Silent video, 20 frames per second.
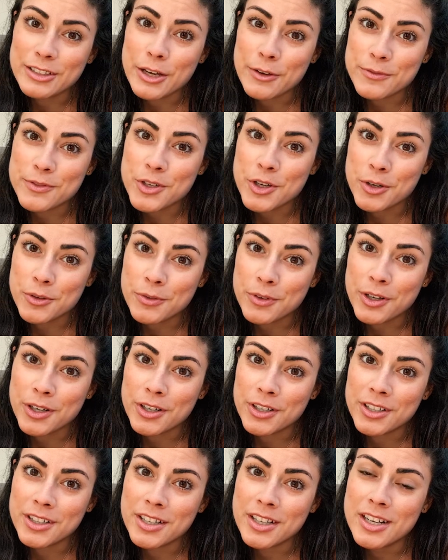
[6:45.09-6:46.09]
left
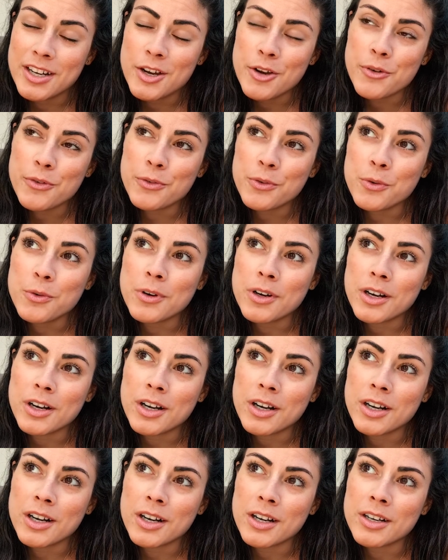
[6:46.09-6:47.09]
over
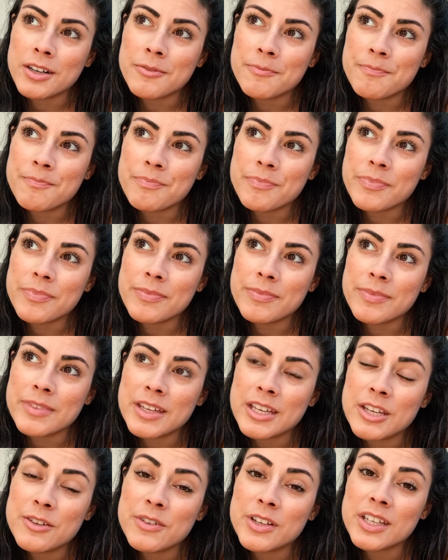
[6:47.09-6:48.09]
for
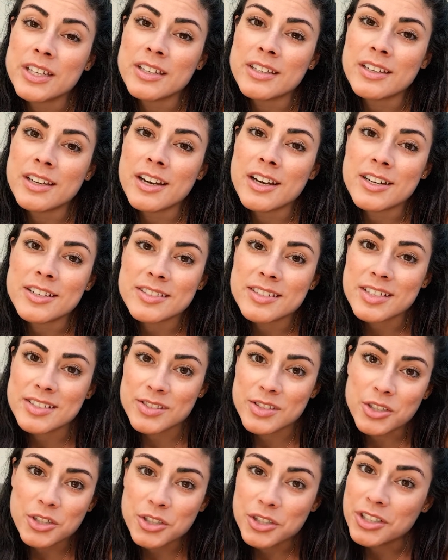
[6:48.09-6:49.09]
even us as
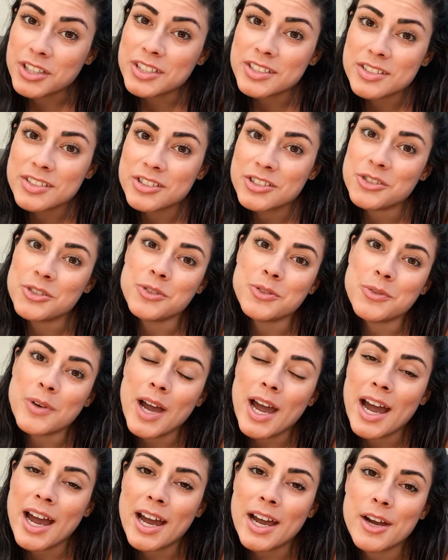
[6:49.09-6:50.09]
the cooks to
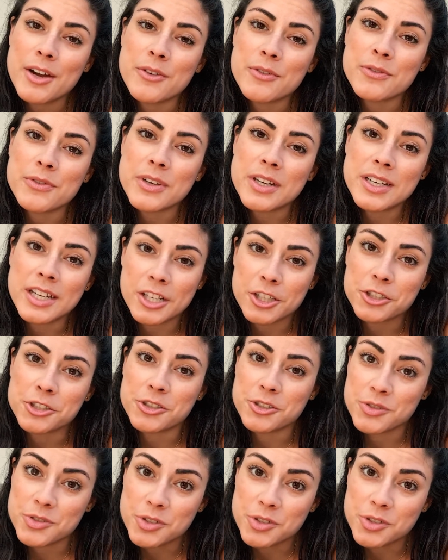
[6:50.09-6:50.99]
have an extra